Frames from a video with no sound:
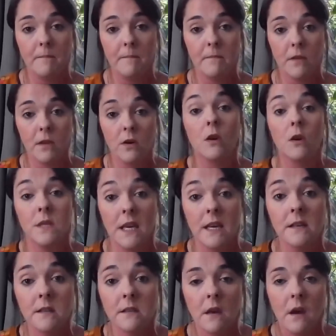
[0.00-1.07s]

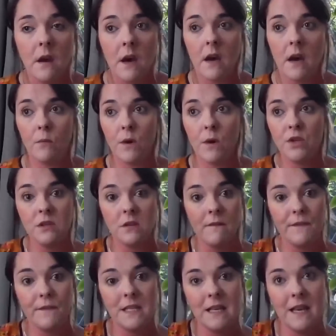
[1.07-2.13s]
notice, which is
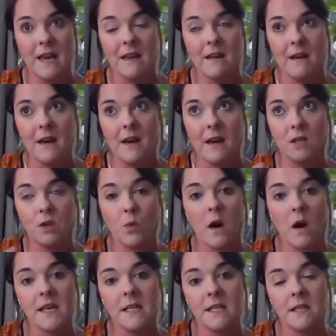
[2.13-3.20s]
obviously
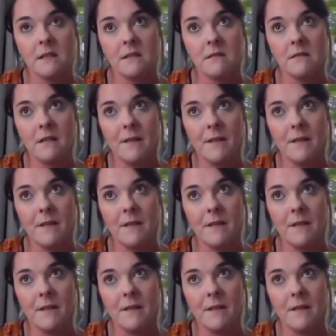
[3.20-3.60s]
twice.